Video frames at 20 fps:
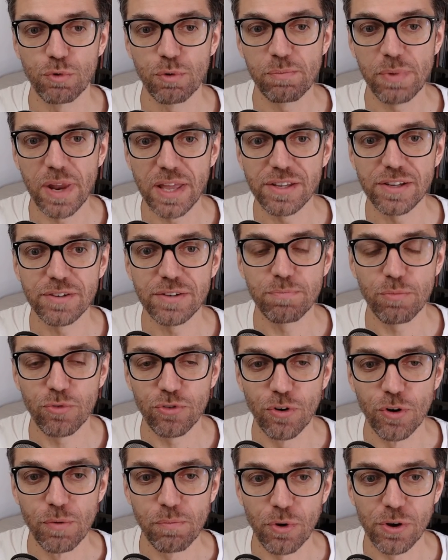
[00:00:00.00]
With Blender
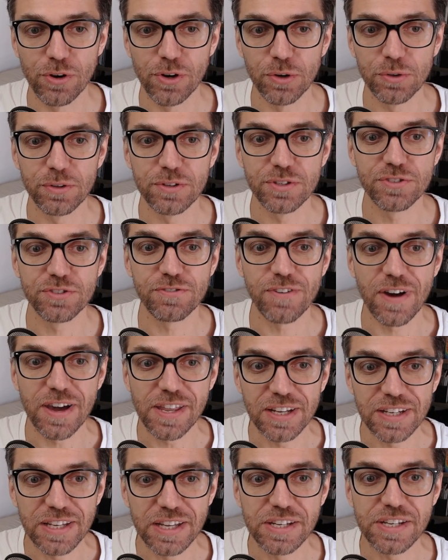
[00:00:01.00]
4.0, there's
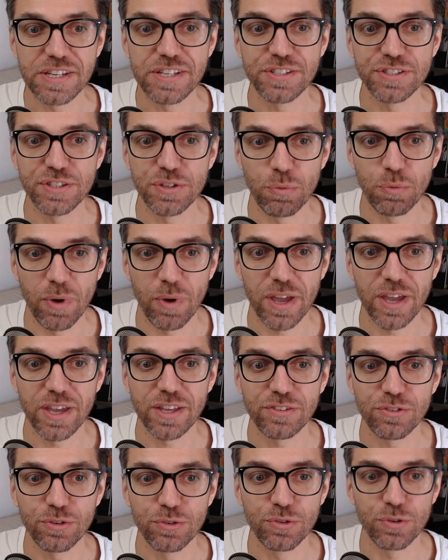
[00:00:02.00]
finally an easy
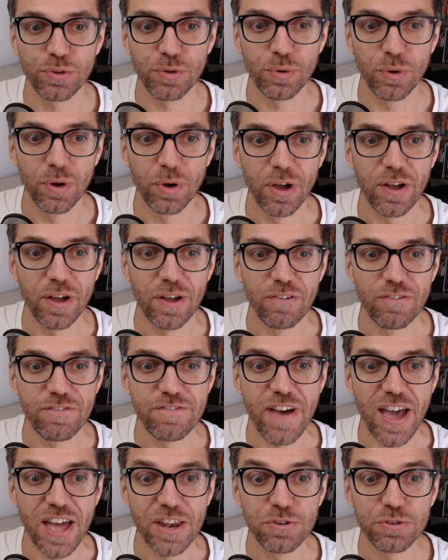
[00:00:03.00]
way to do
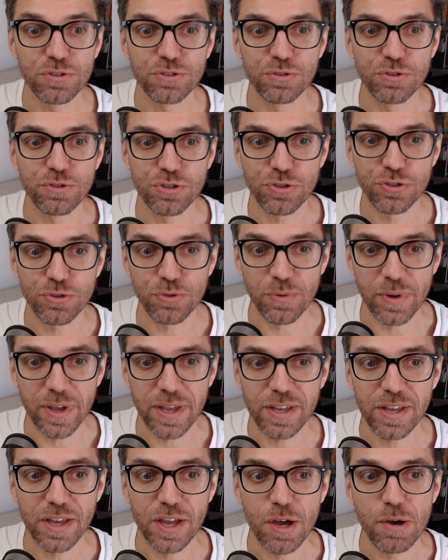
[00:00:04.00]
values to
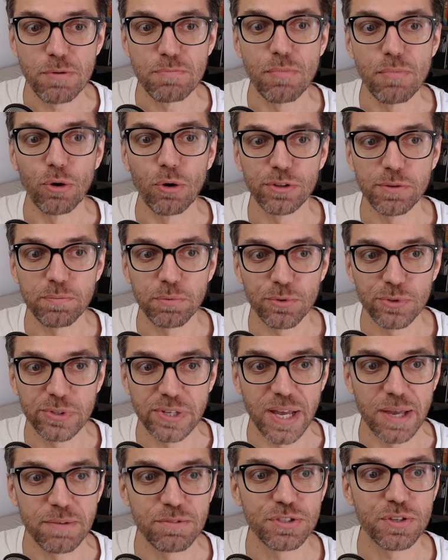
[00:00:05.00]
string multiple
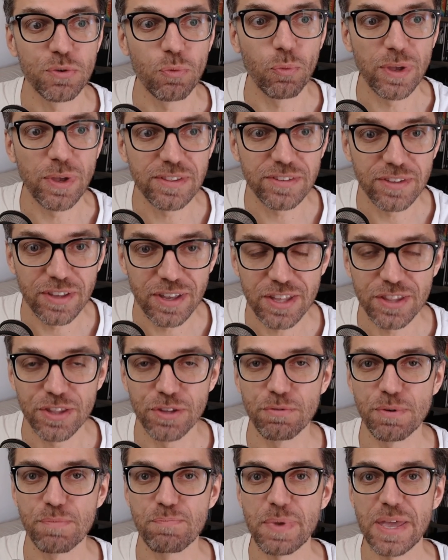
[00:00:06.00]
times with
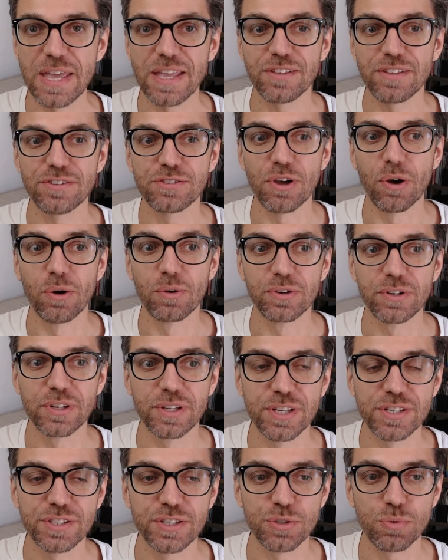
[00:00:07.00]
the repeat zone.
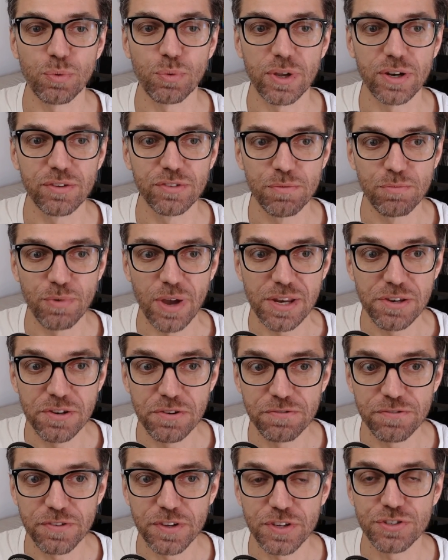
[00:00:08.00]
This is one of the brand
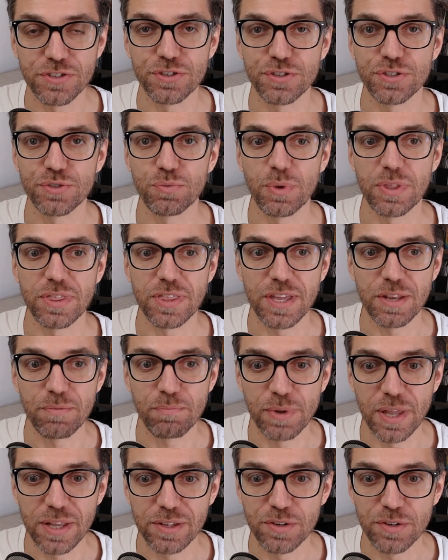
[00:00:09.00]
new features
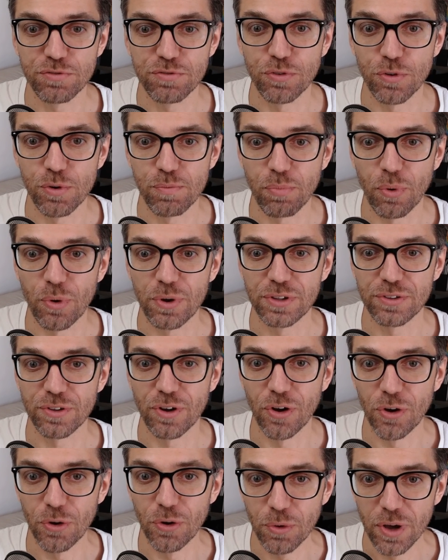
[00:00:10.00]
within Blender
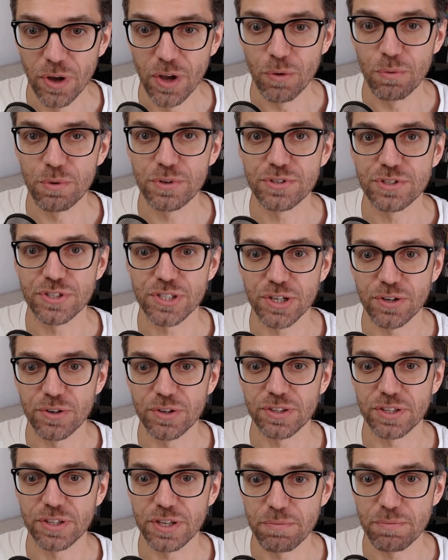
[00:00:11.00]
4.0, which is
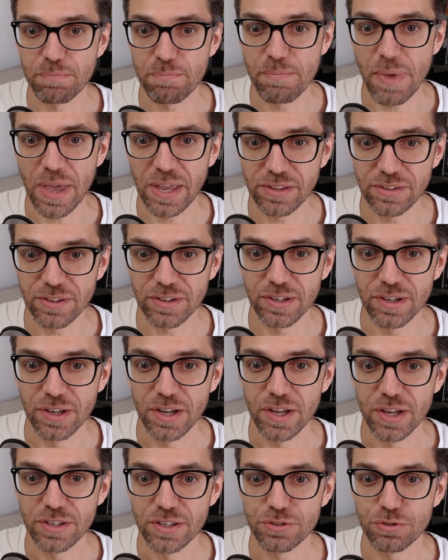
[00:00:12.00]
currently in beta,
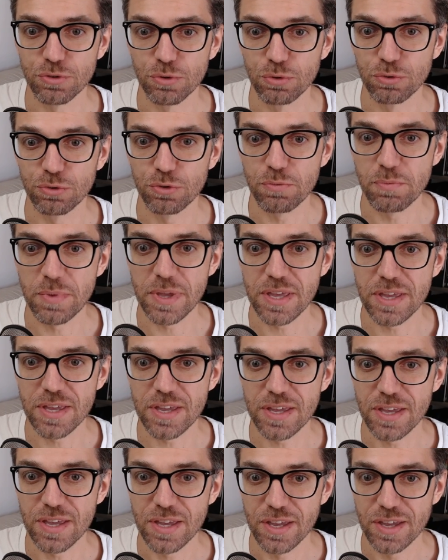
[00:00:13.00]
soon to
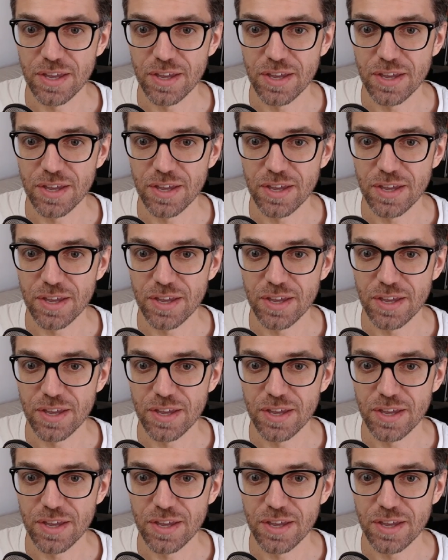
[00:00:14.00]
be